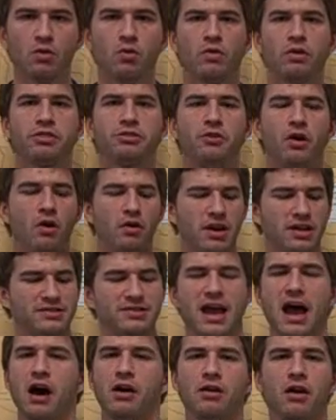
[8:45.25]
We're throwing it
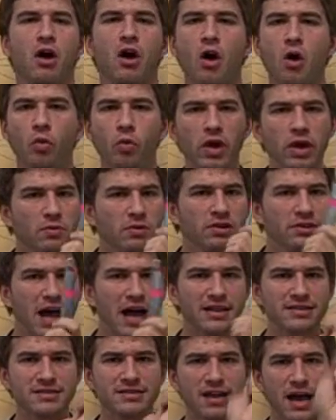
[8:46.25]
down. We will
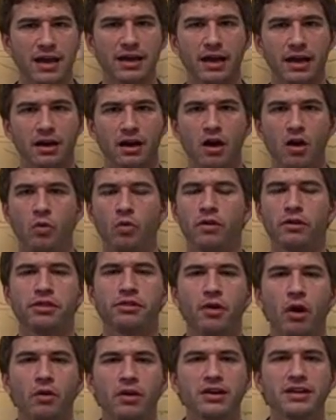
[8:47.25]
not sign it. We're
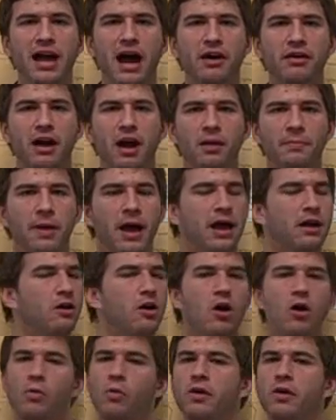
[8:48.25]
throwing down our pen.